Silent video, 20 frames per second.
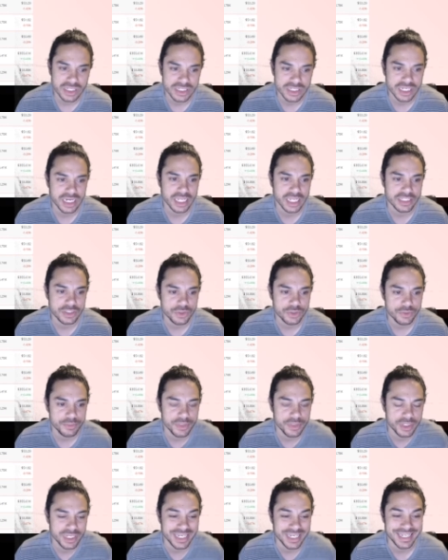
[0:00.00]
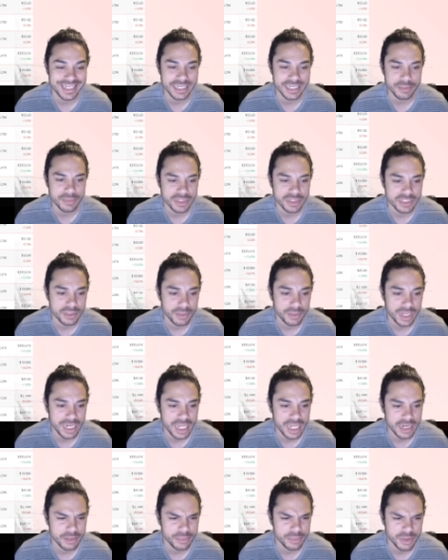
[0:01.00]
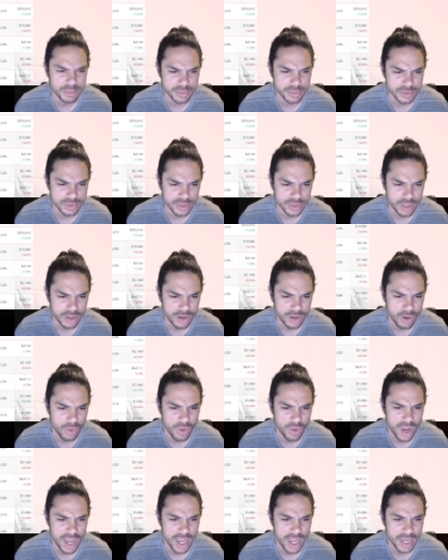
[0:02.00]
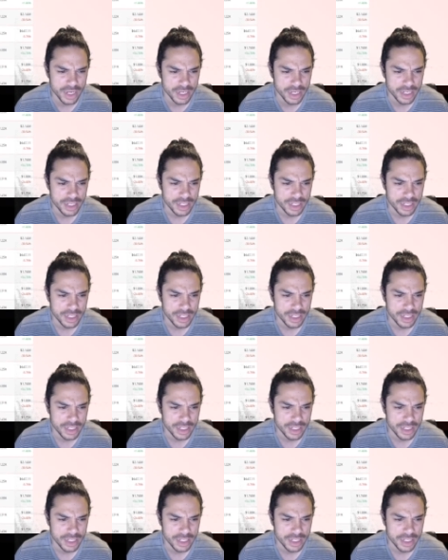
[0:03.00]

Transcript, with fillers: like that two million did mess up a lot of people's R O I